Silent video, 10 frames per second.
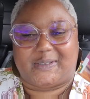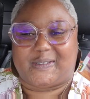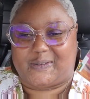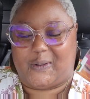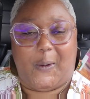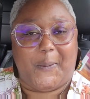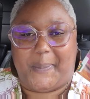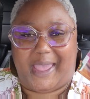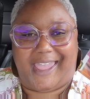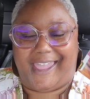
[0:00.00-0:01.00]
so
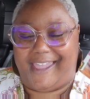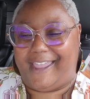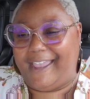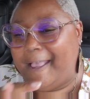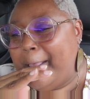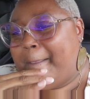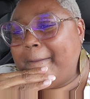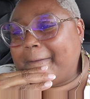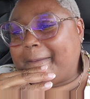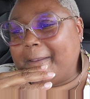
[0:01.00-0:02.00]
bad
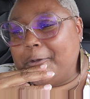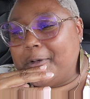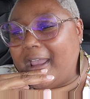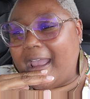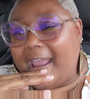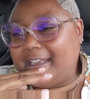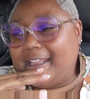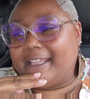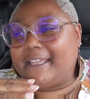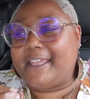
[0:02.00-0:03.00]
to where I
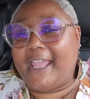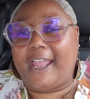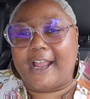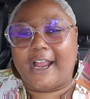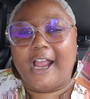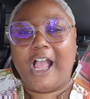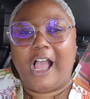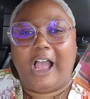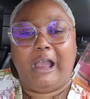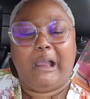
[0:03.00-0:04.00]
didn't care.
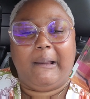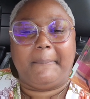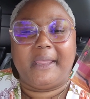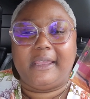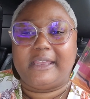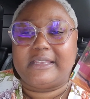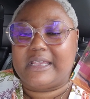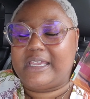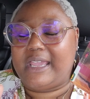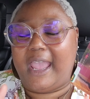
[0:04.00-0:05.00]
Um, he
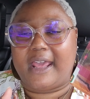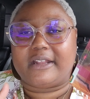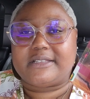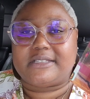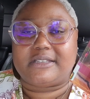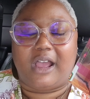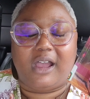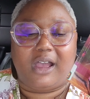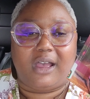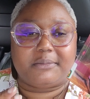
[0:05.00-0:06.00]
he had a
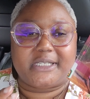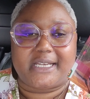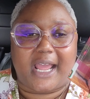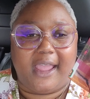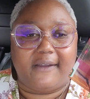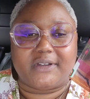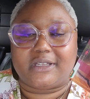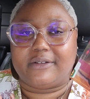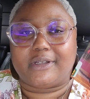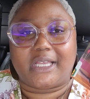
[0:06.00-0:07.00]
uh, um, did not have a
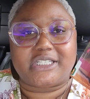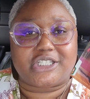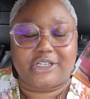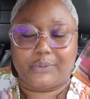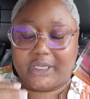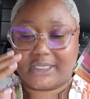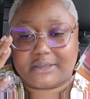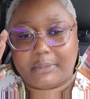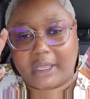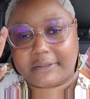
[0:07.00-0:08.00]
good relationship with
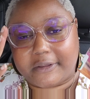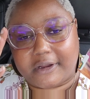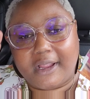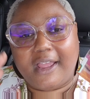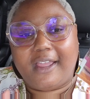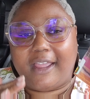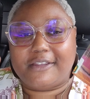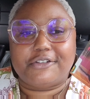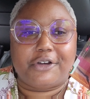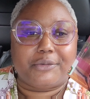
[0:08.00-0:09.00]
his mother,
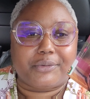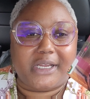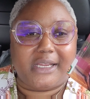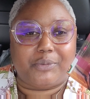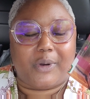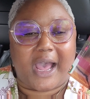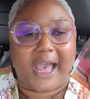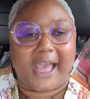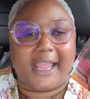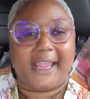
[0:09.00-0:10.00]
and you'll read
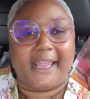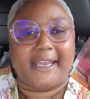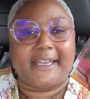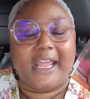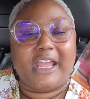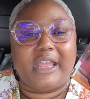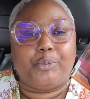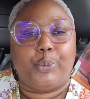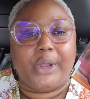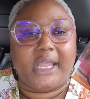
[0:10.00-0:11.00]
why. And
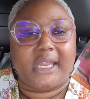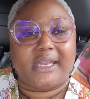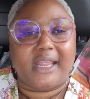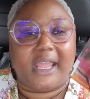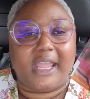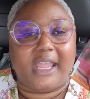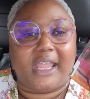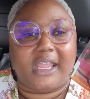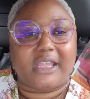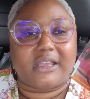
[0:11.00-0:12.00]
when
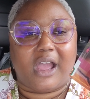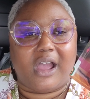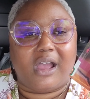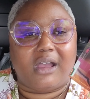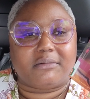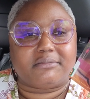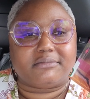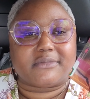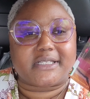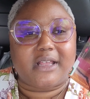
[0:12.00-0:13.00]
they um,
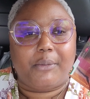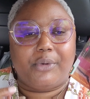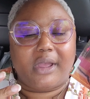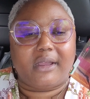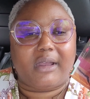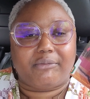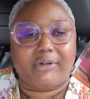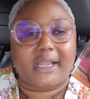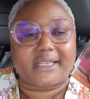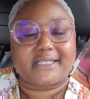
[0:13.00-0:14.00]
somewhat
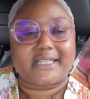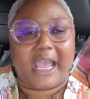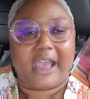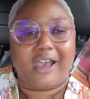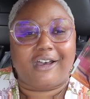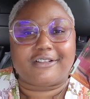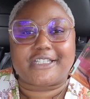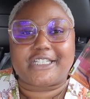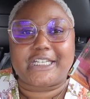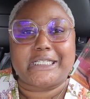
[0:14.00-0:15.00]
reconciled,
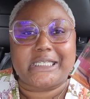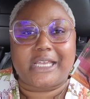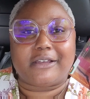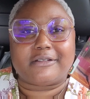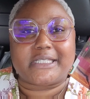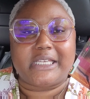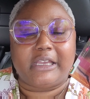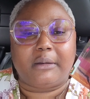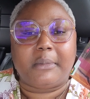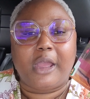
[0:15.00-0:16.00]
she tells
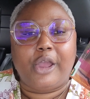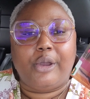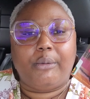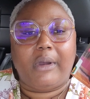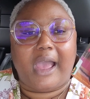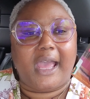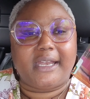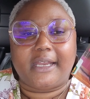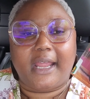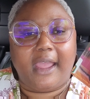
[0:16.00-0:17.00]
him, "Well, I
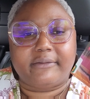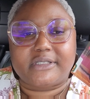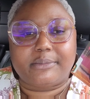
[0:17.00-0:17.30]
didn't have